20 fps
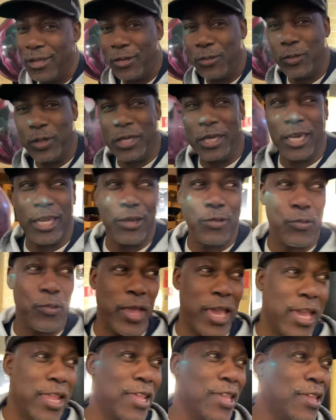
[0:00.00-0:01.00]
we getting
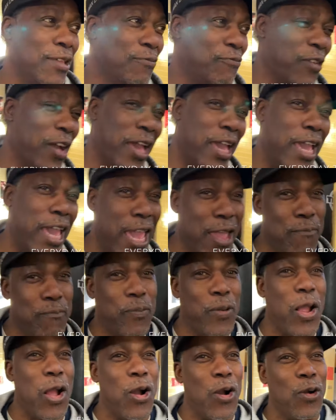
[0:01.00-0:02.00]
ready for
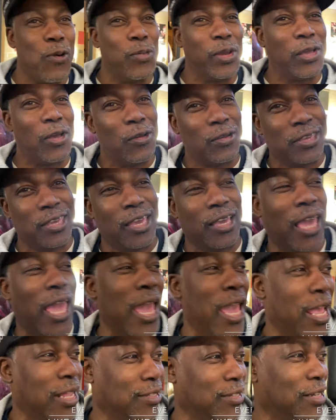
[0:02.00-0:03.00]
April. We're going to kick
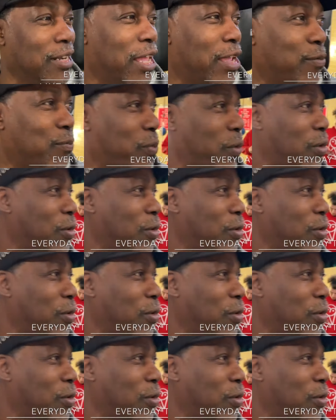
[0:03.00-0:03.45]
ass in April.